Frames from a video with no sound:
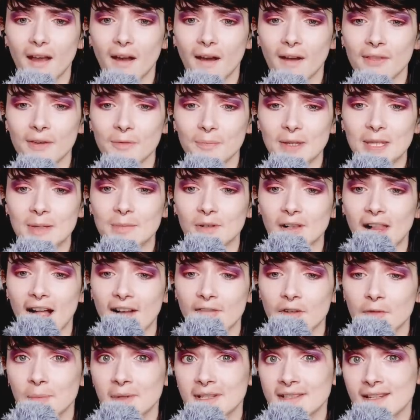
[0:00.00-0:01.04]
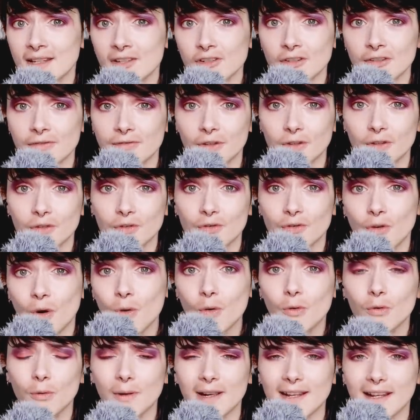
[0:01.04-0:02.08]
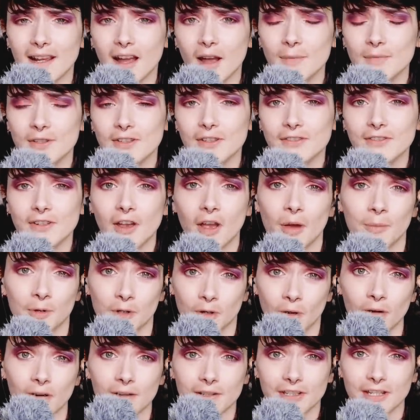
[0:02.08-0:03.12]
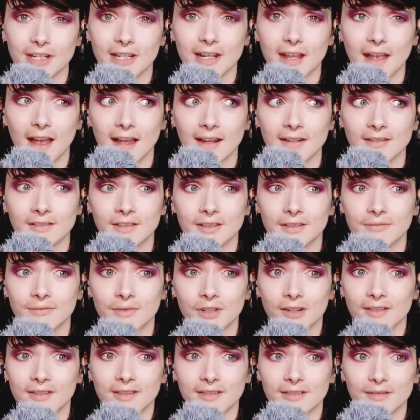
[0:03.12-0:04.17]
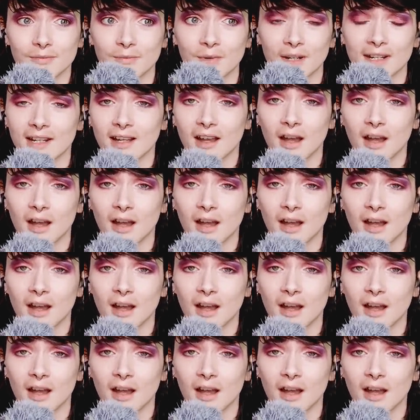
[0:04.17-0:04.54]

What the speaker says: other people have a position of control when it comes to terminology and just when